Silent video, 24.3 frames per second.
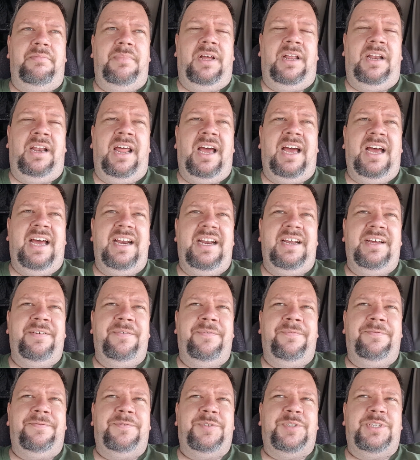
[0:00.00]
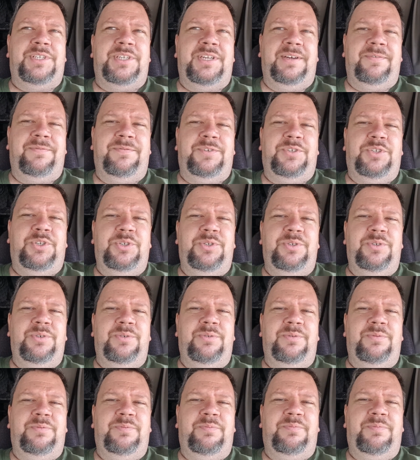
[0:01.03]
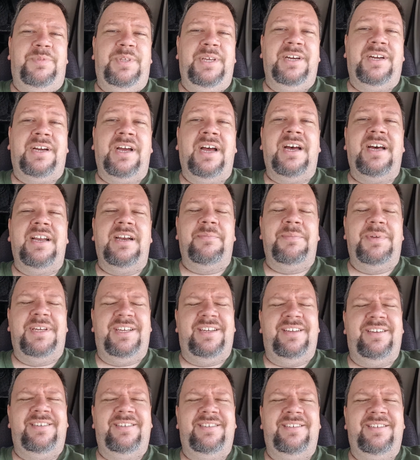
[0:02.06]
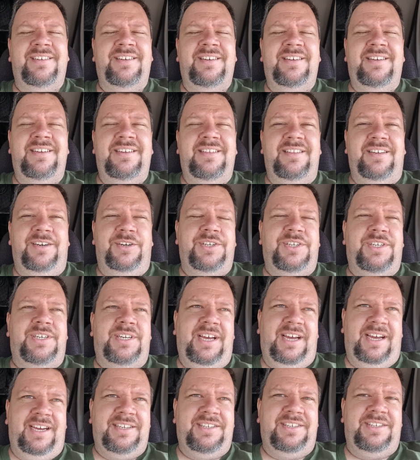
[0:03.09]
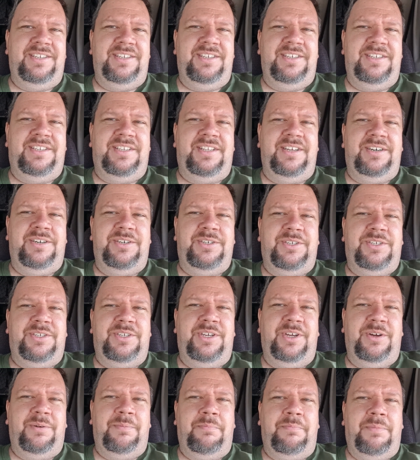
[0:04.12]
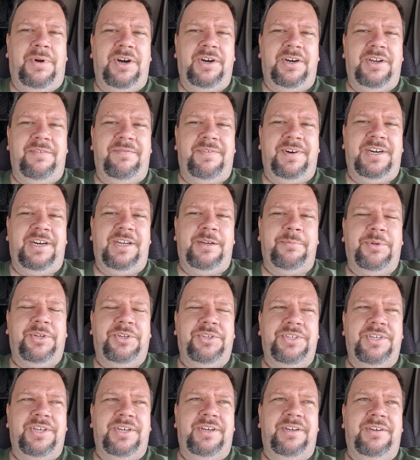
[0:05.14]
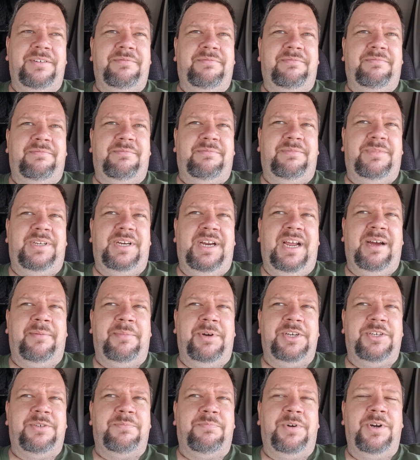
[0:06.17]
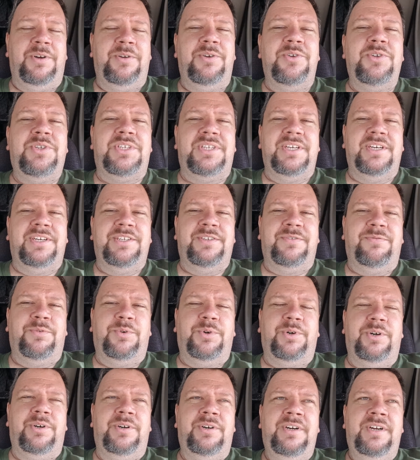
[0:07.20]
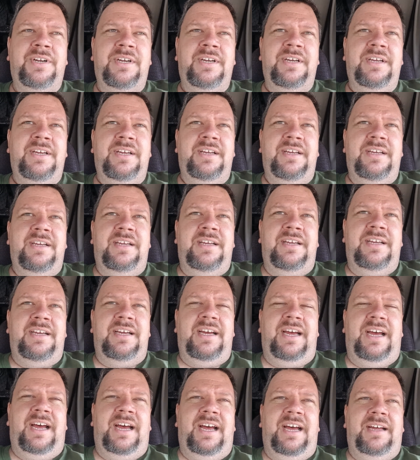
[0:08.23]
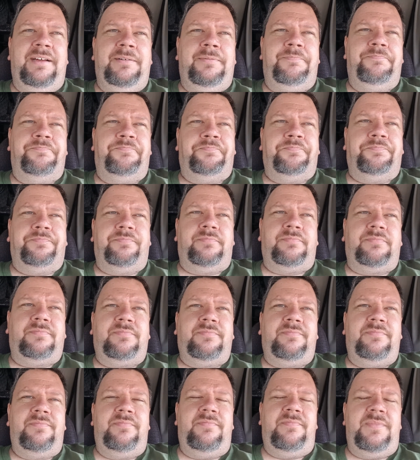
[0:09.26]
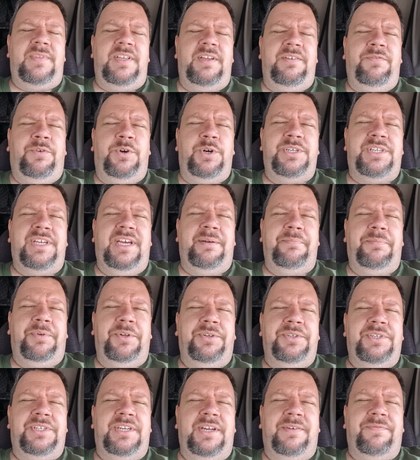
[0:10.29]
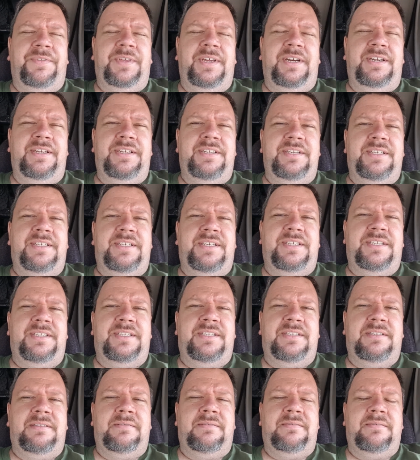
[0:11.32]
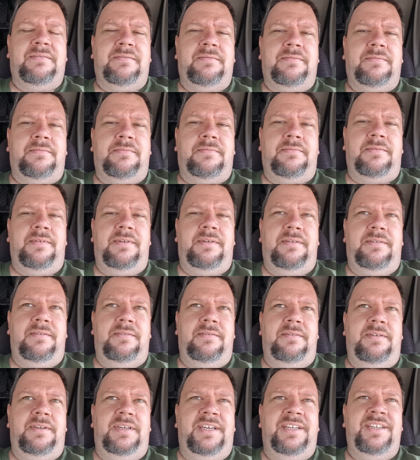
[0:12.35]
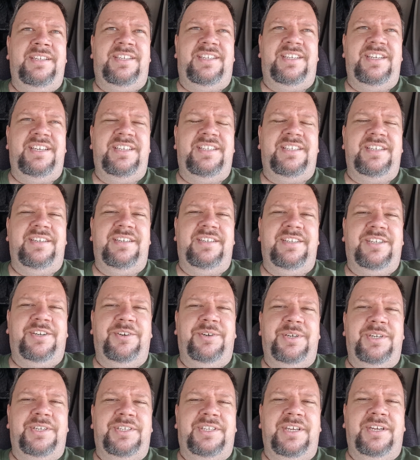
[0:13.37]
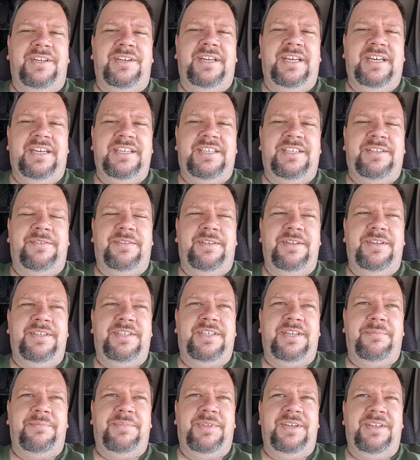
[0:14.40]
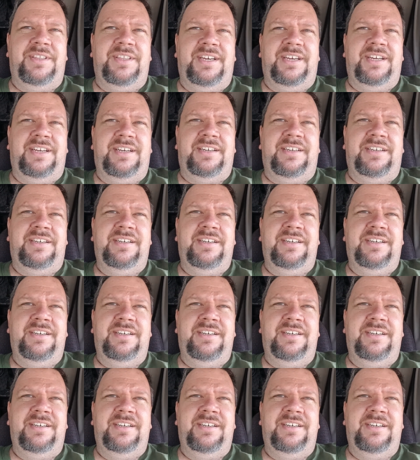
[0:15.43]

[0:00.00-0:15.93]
a lot of stuff to the economy. There's taxes, there's, market variables on how much produce sells for. For example, stuff that is in season is going to sell less than something that,